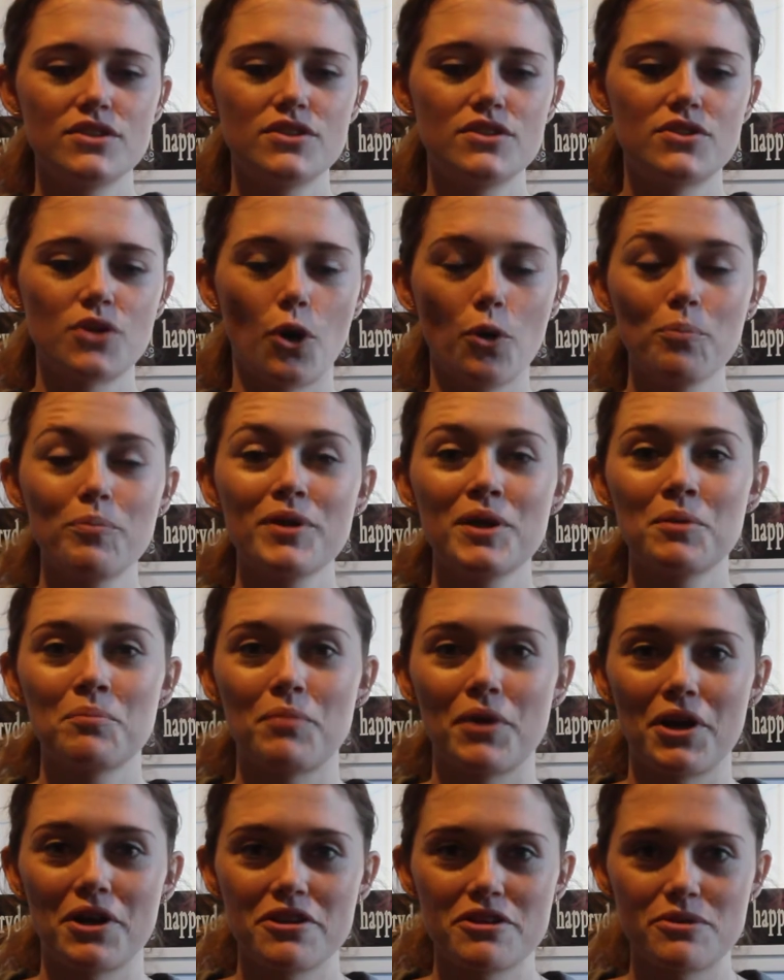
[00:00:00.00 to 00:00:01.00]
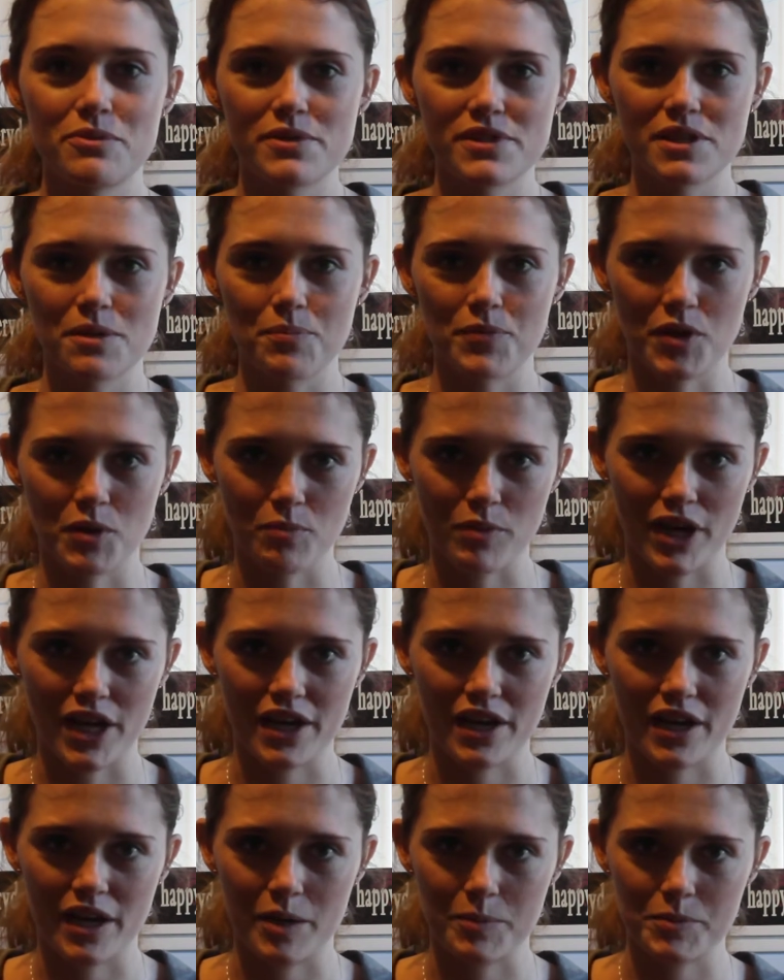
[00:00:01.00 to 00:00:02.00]
don't be embarrassed when something bad
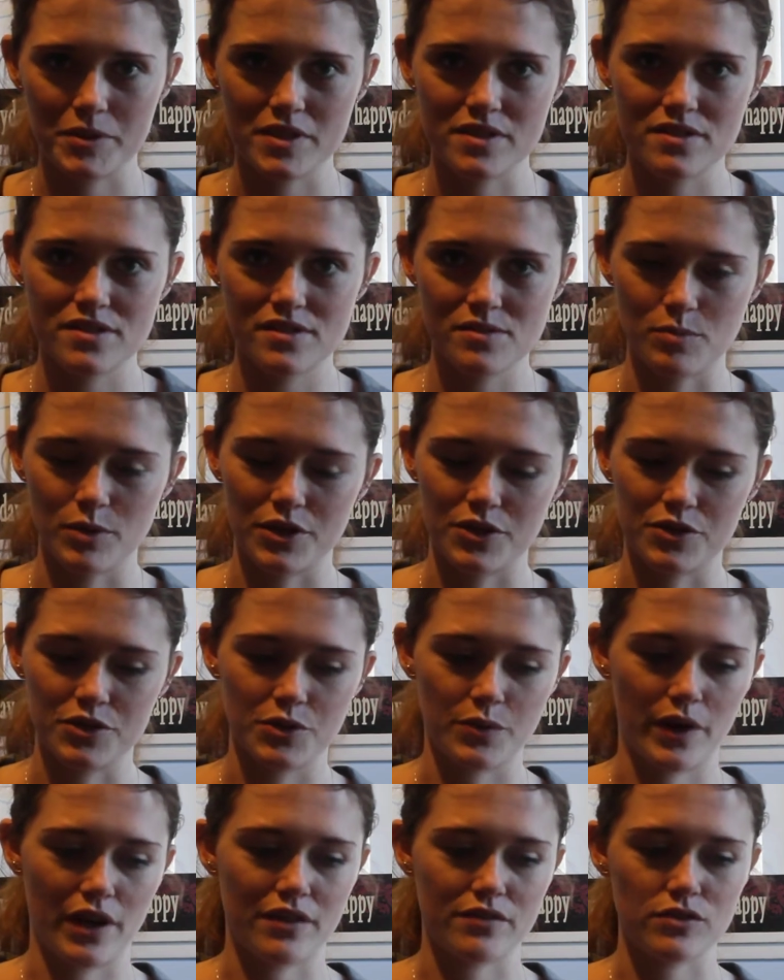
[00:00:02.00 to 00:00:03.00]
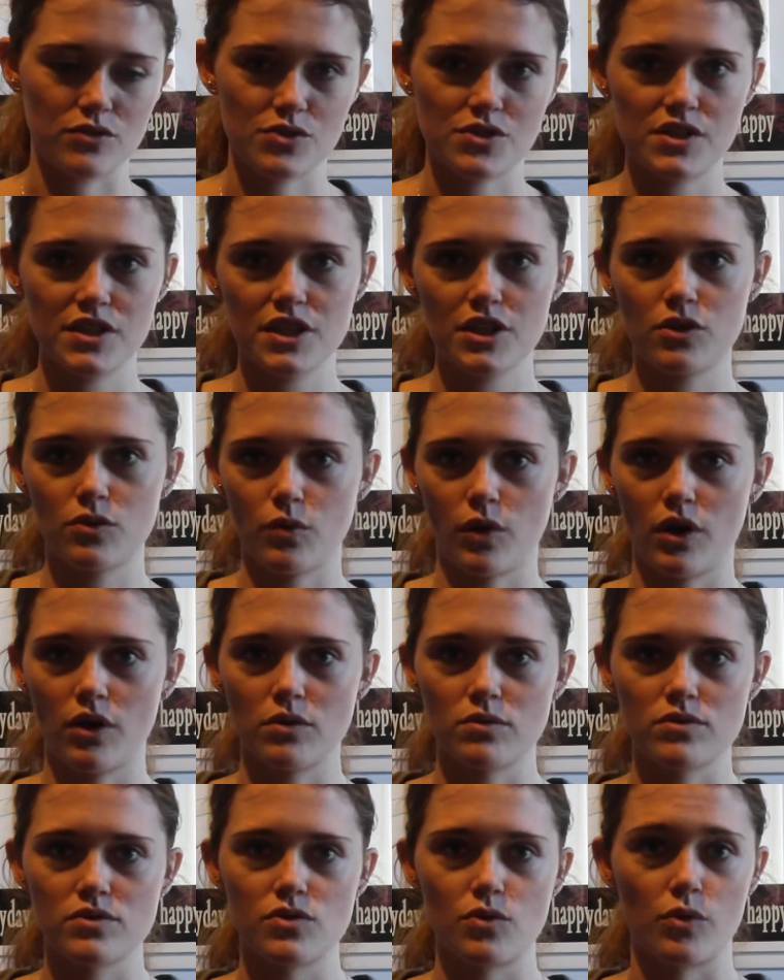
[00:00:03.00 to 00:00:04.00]
happens. Whether you have UC,
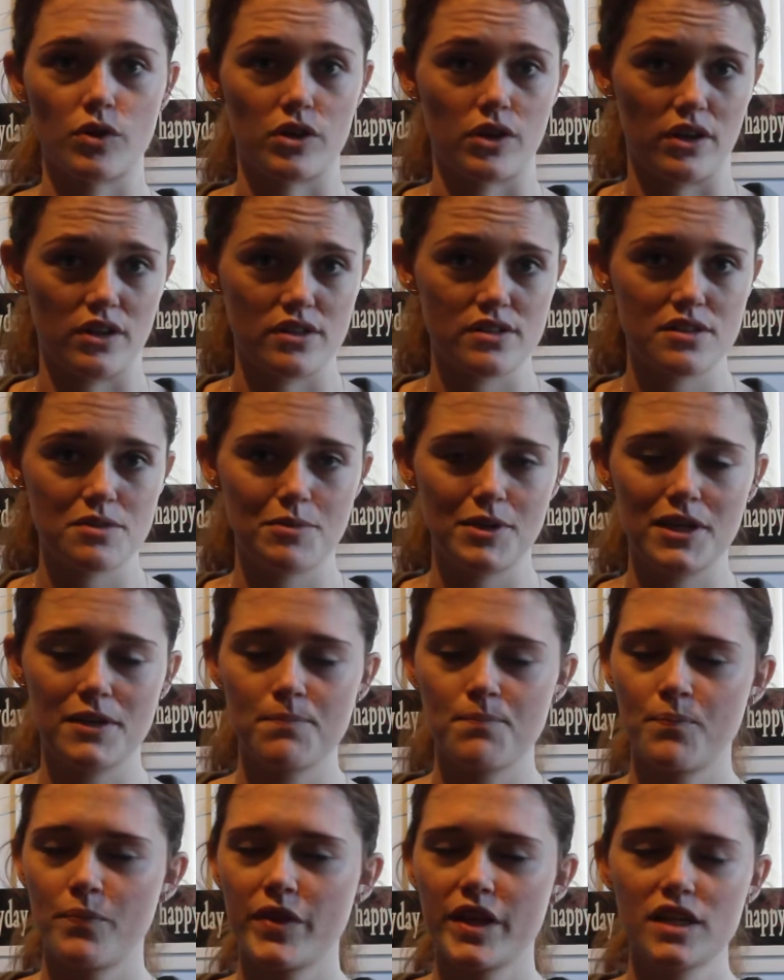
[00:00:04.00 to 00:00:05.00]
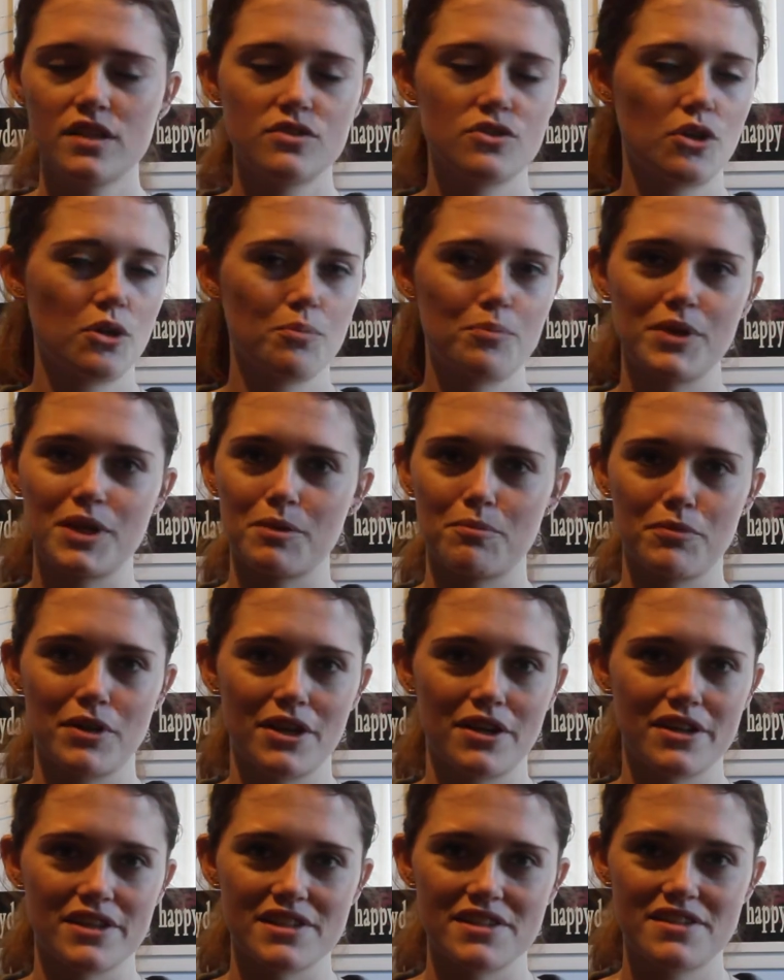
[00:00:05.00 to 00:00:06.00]
Crohn's, or an ostomy, don't be
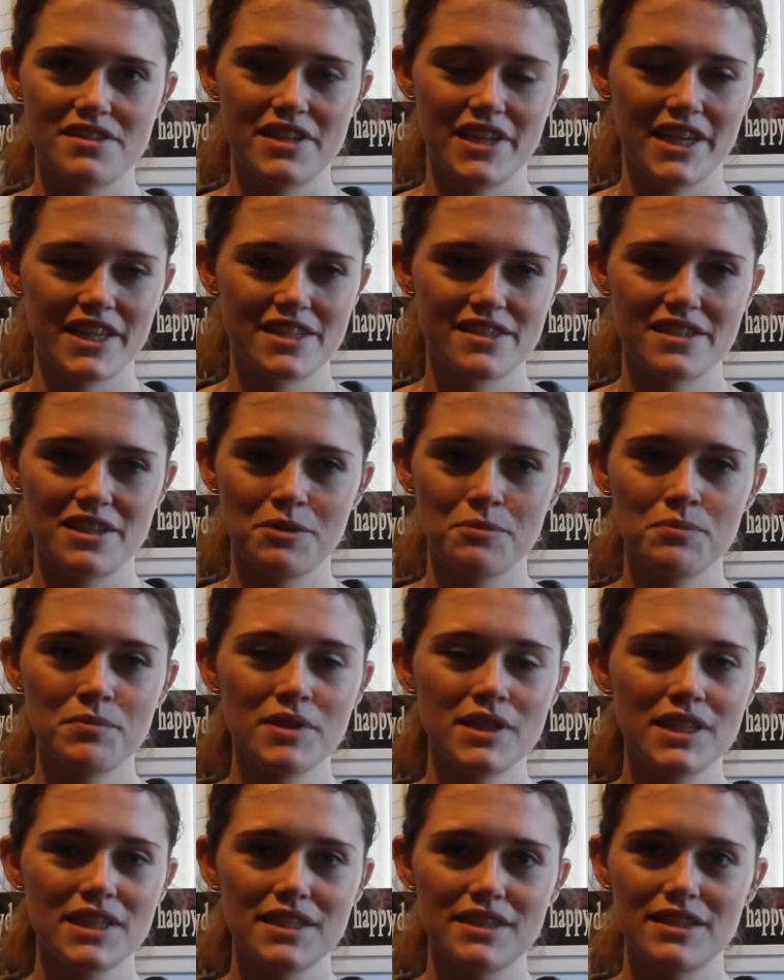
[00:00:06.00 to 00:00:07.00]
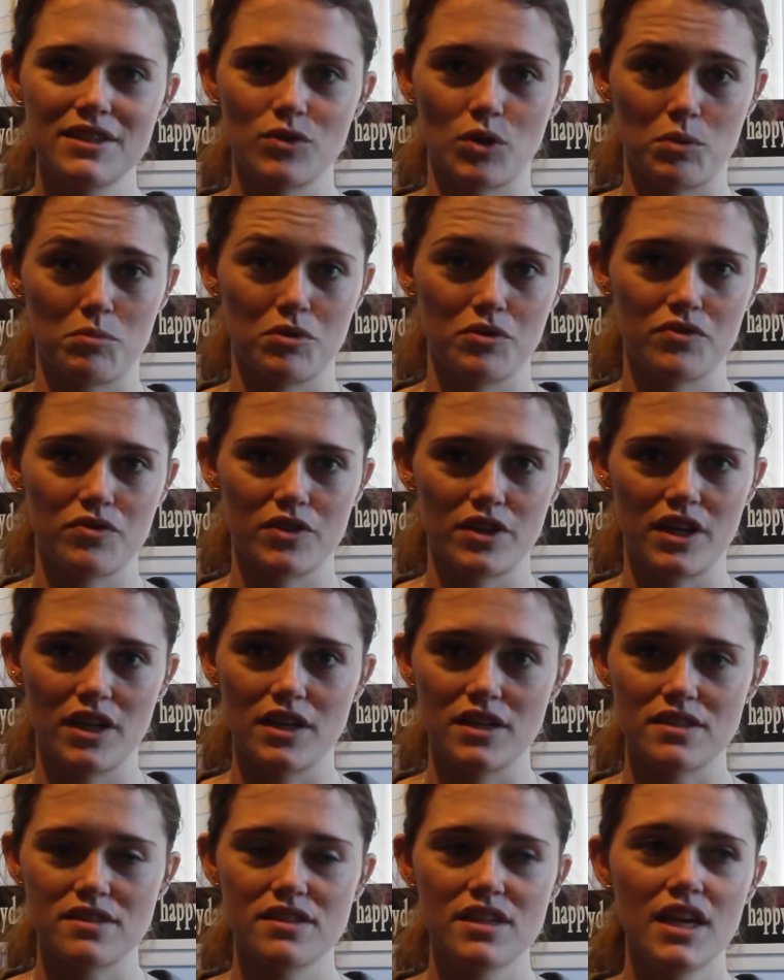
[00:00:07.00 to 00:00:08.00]
embarrassed. It's completely normal for
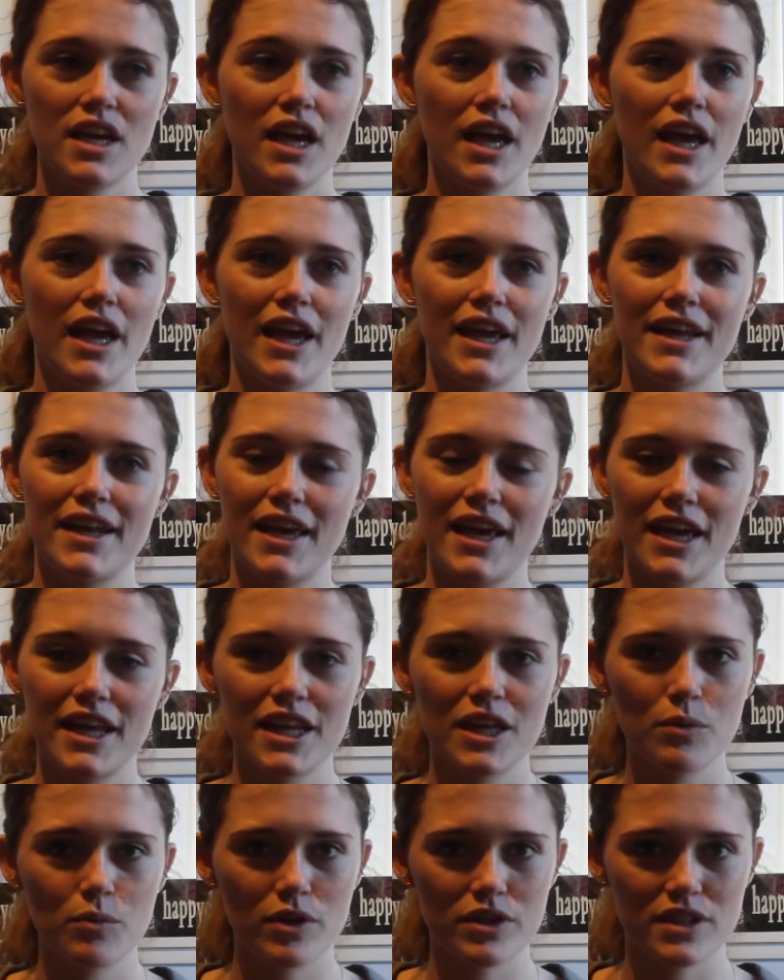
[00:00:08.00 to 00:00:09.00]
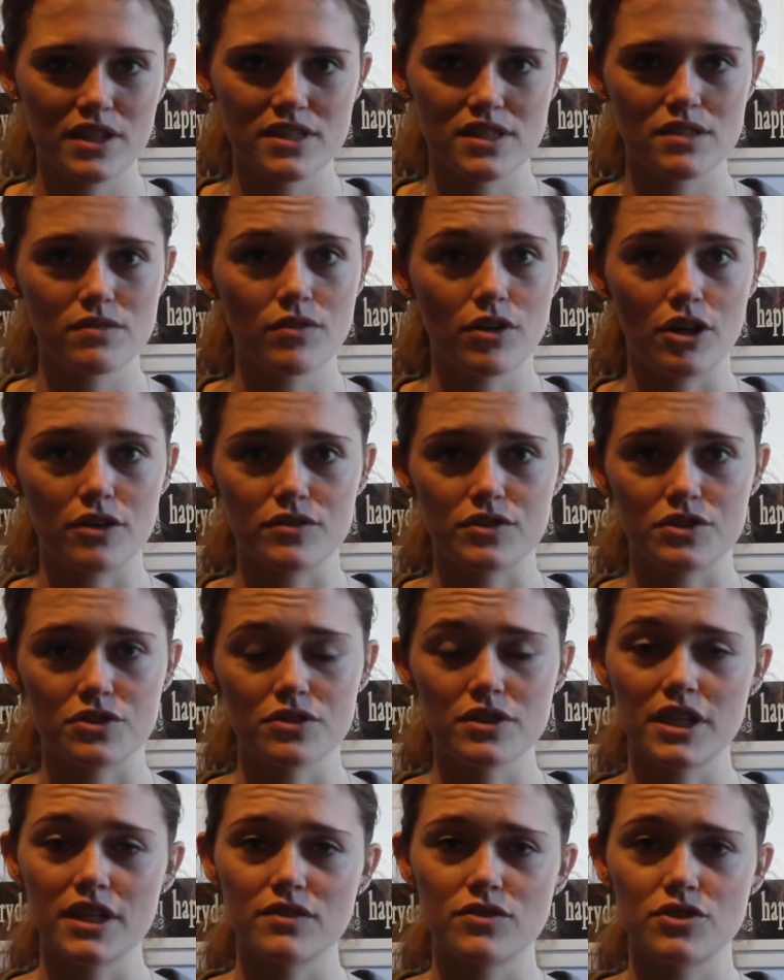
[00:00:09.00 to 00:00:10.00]
us, and anyone that's involved in your
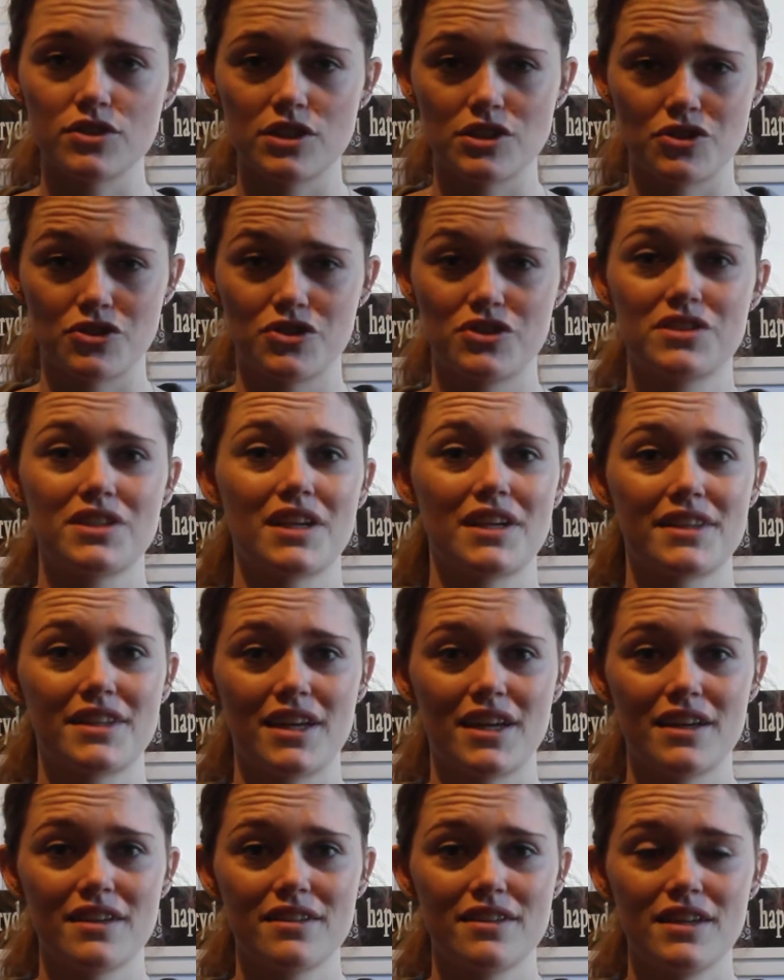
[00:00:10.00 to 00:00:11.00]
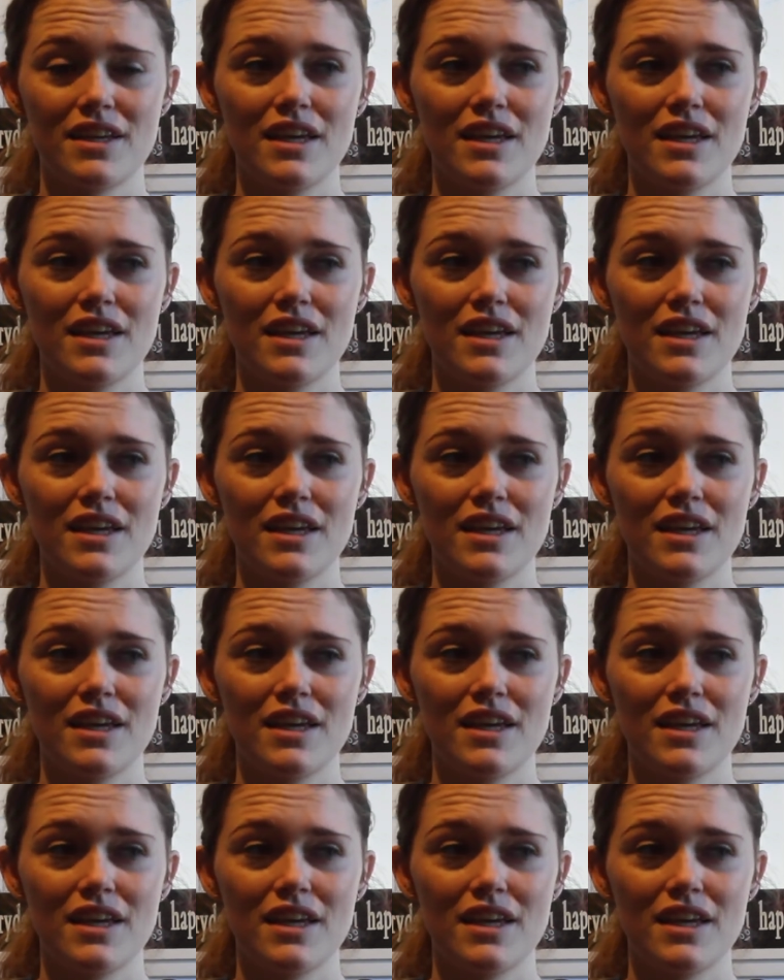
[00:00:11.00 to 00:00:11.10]
life should understand that.